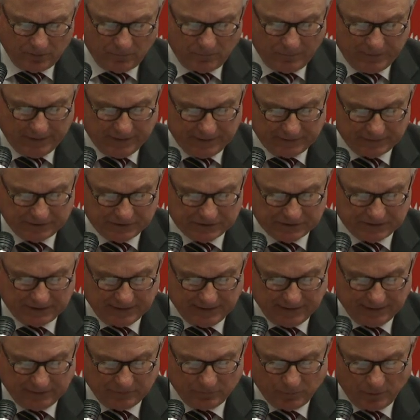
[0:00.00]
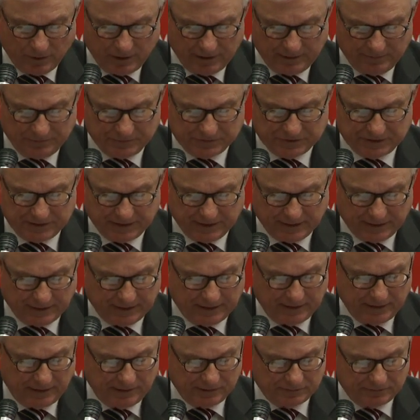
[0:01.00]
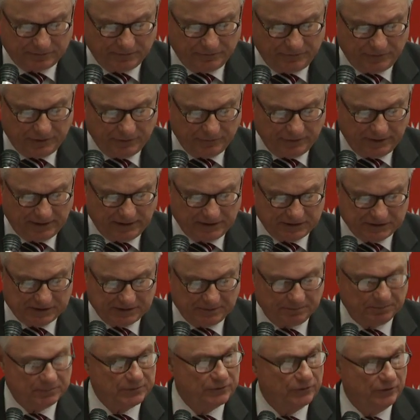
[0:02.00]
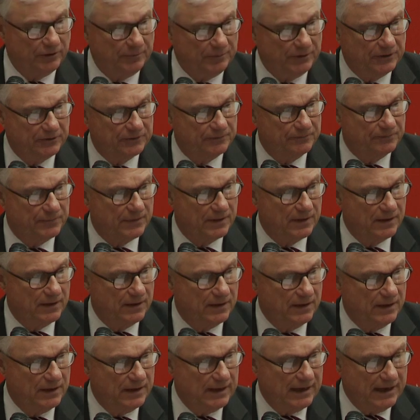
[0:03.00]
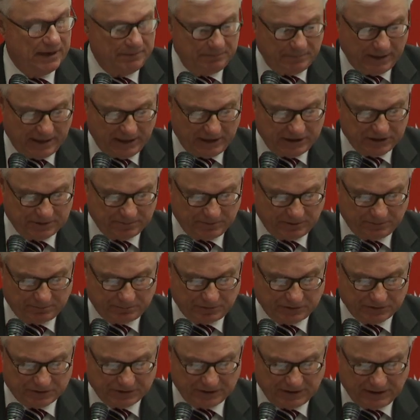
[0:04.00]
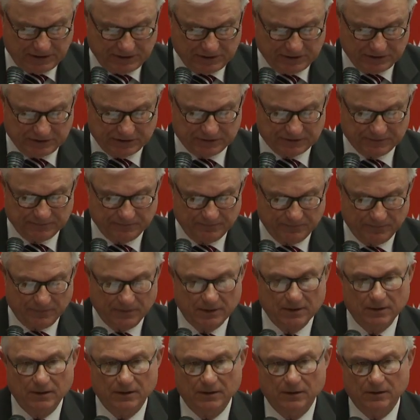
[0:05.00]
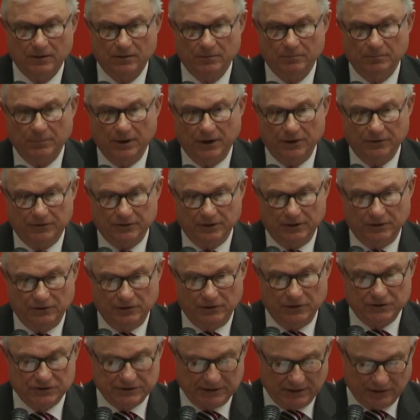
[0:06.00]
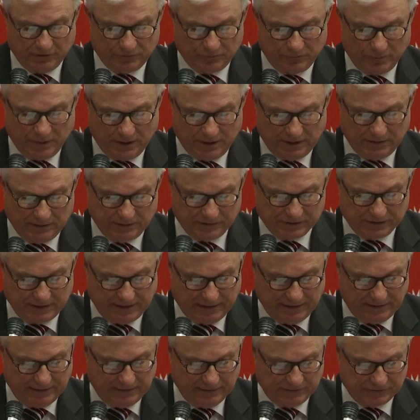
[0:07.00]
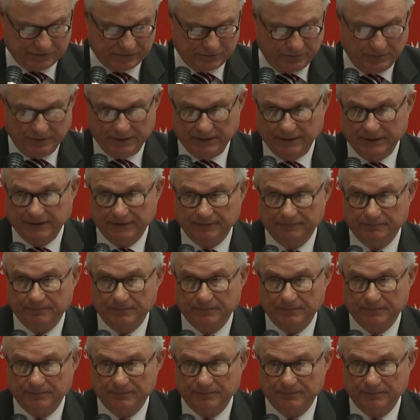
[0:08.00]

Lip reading: We understand YMCA is reviewing its employment and management procedures, both in New South Wales and elsewhere.